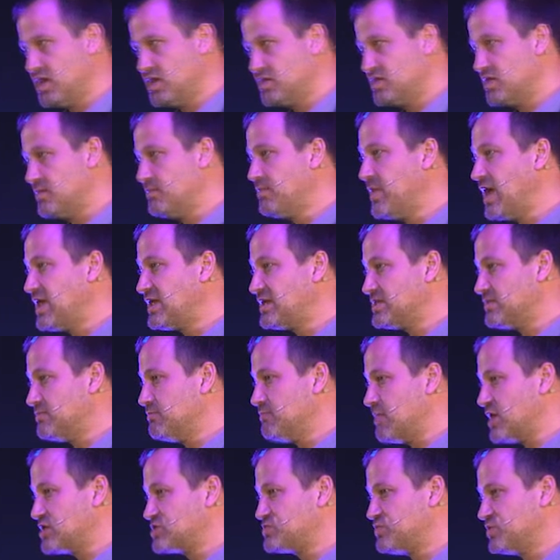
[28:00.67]
that make them
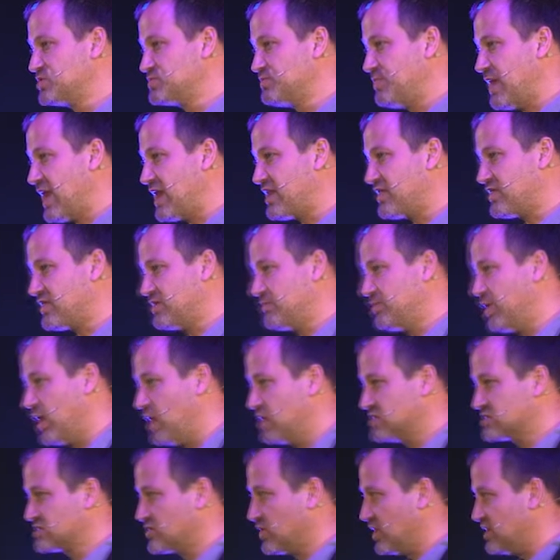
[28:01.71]
much, much better than
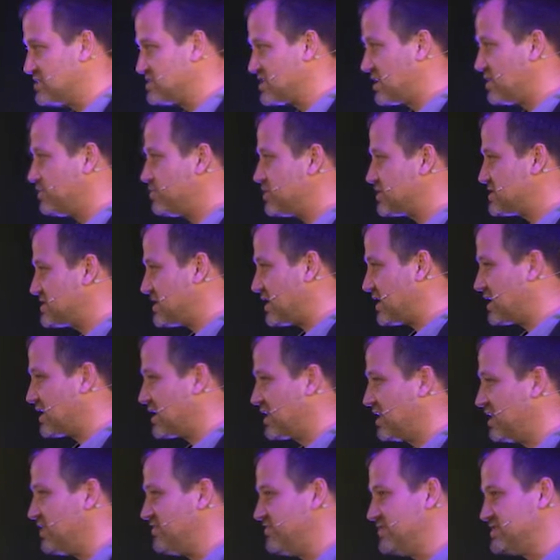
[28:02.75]
passwords, and
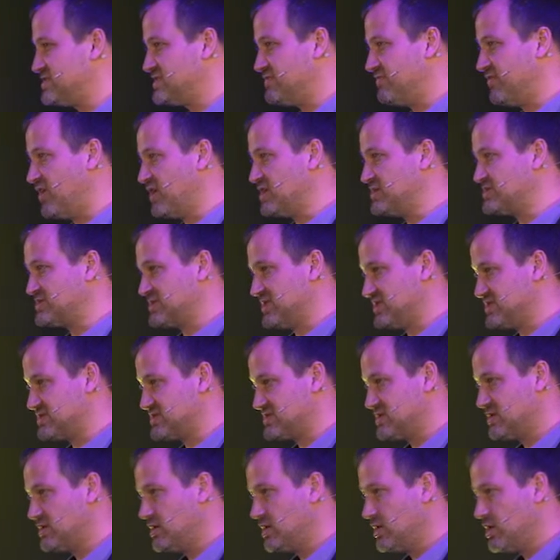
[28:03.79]
particularly for devices.
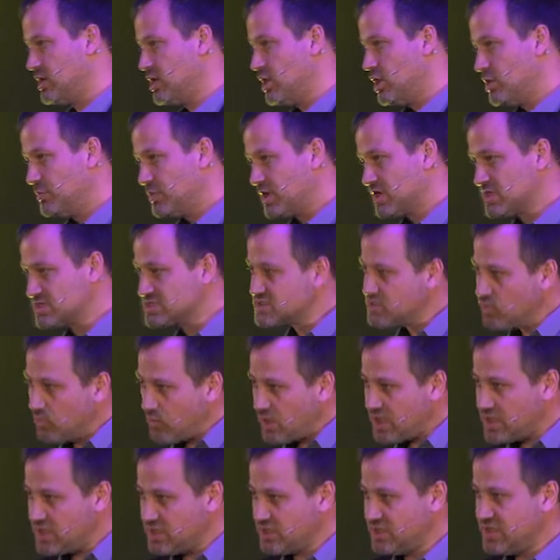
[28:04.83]
Because the
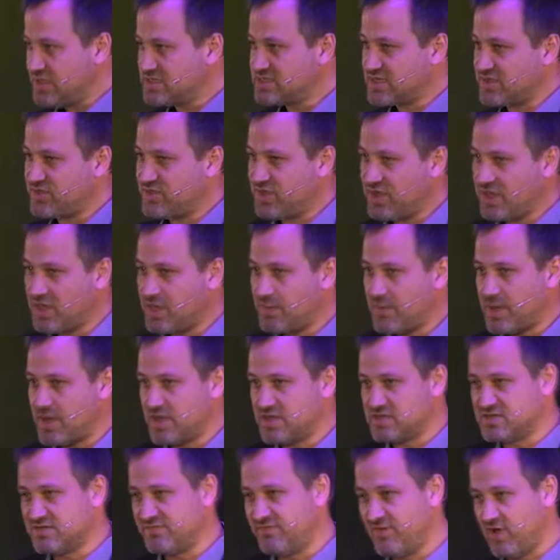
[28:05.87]
way you need to think about a
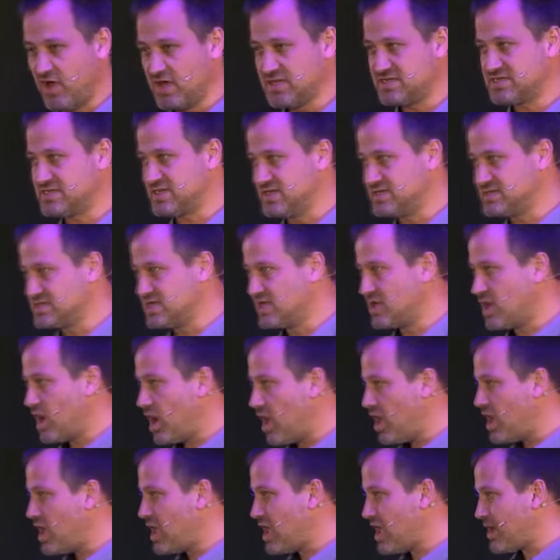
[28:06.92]
device is that
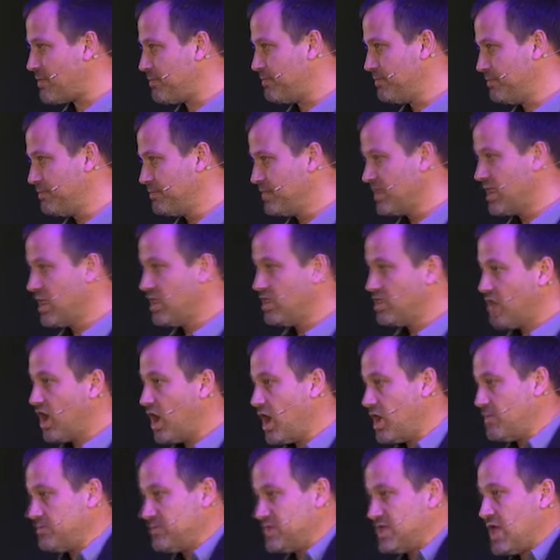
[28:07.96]
I am,
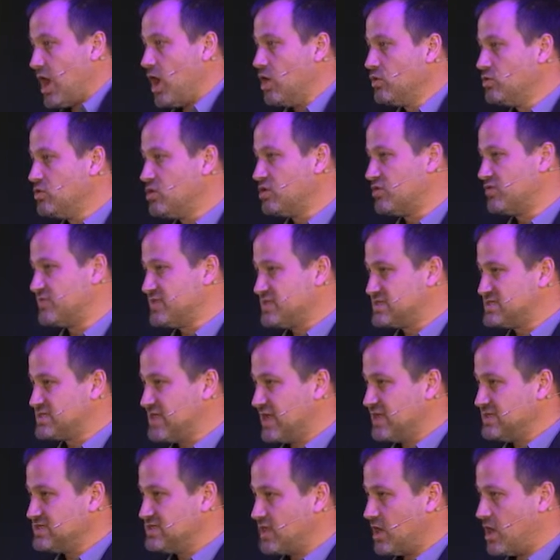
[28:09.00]
I'm the owner of this
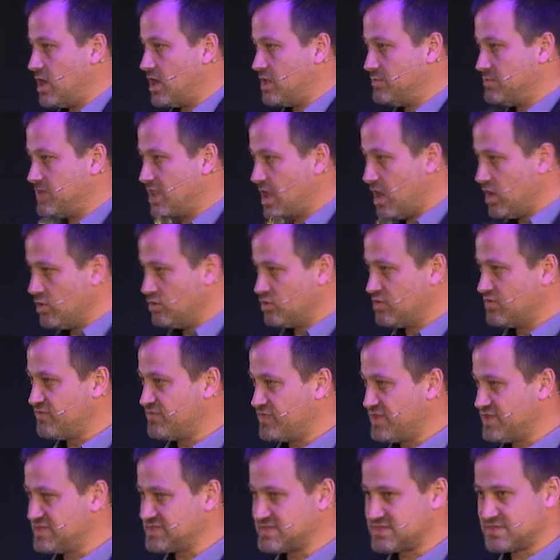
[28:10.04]
data, I am the owner of
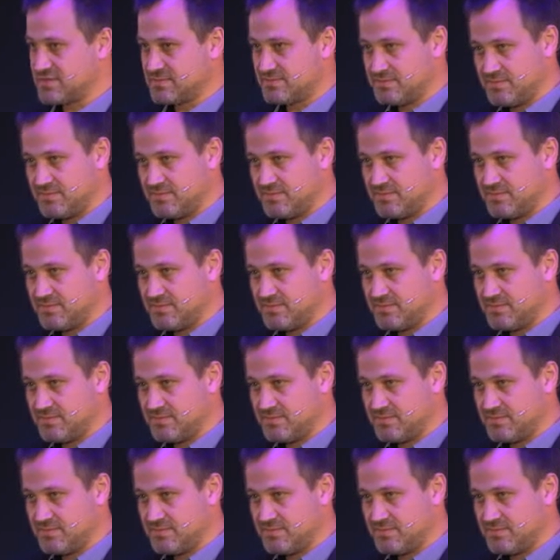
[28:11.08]
this